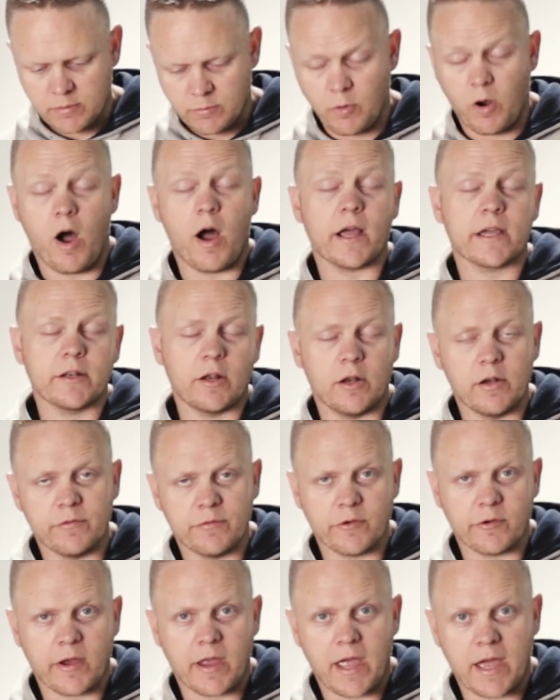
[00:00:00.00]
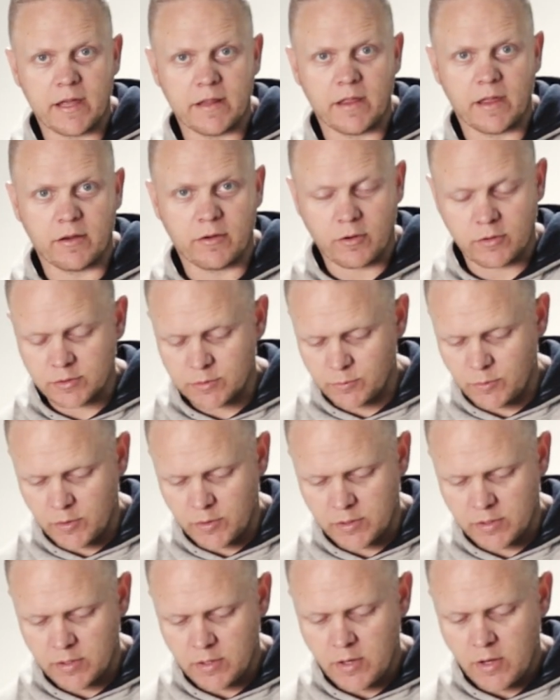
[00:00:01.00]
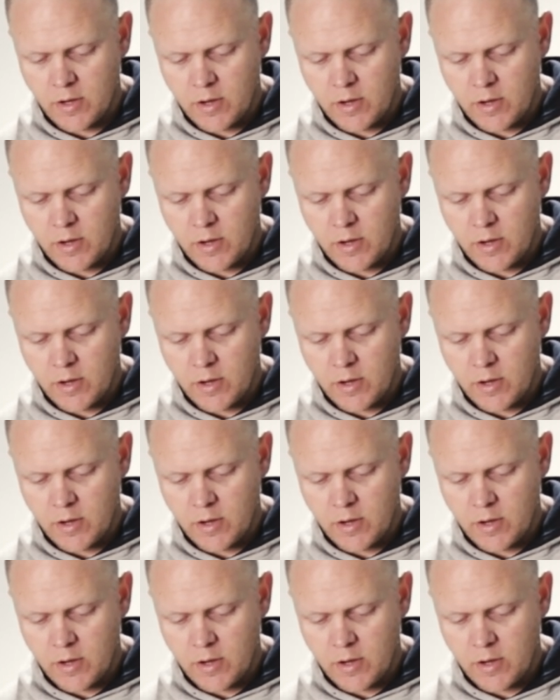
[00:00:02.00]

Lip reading: well, I could only figure out how that got to work